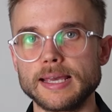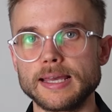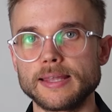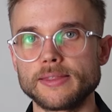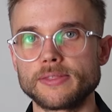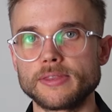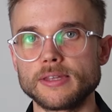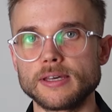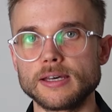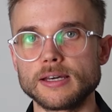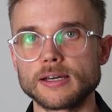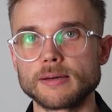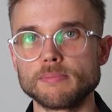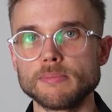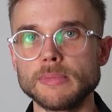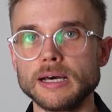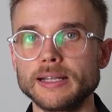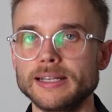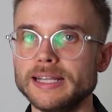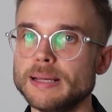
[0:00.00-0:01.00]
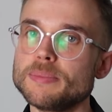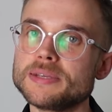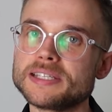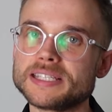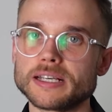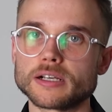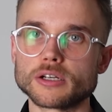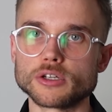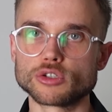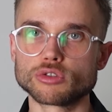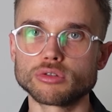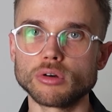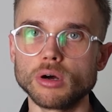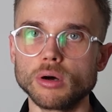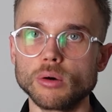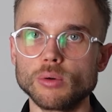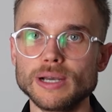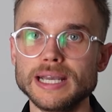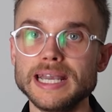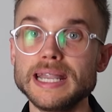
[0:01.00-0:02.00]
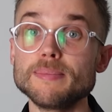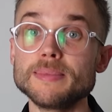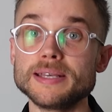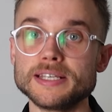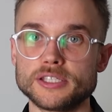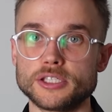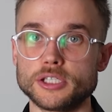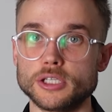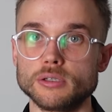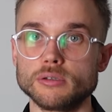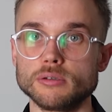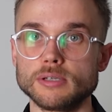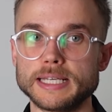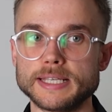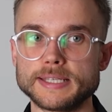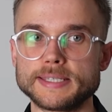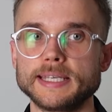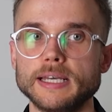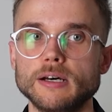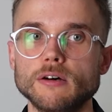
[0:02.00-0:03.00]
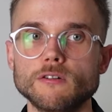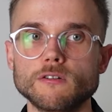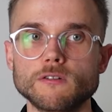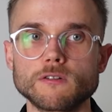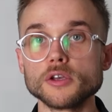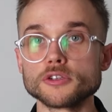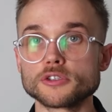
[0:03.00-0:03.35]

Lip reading: the limited control limits you itself.